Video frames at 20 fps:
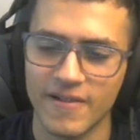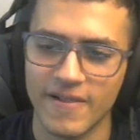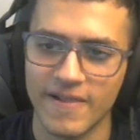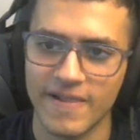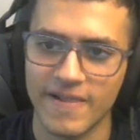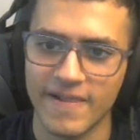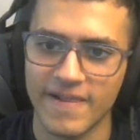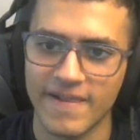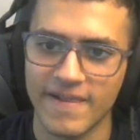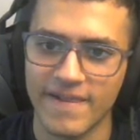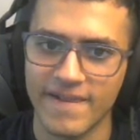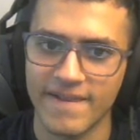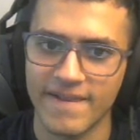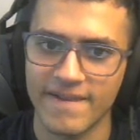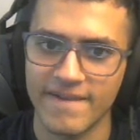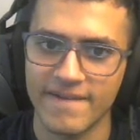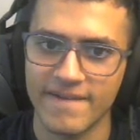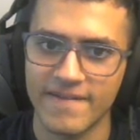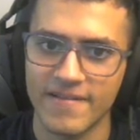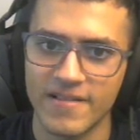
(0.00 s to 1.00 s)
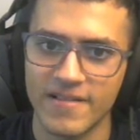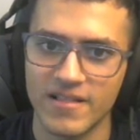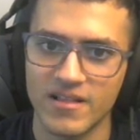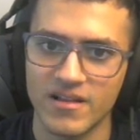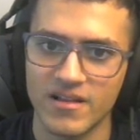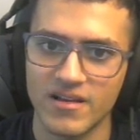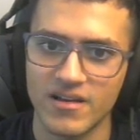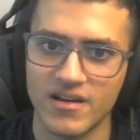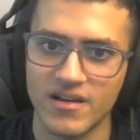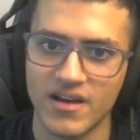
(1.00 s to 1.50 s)

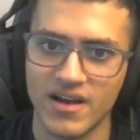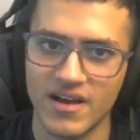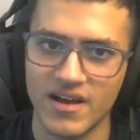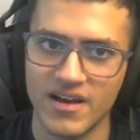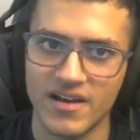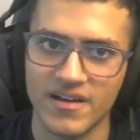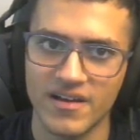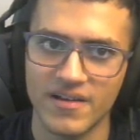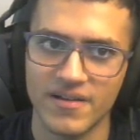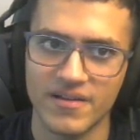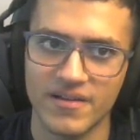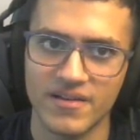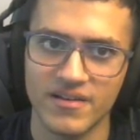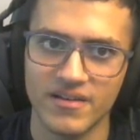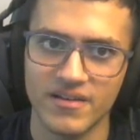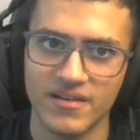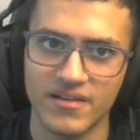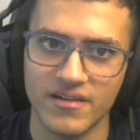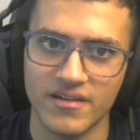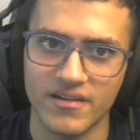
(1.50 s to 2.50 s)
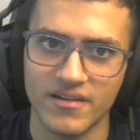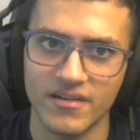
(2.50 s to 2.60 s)
Nothing is said.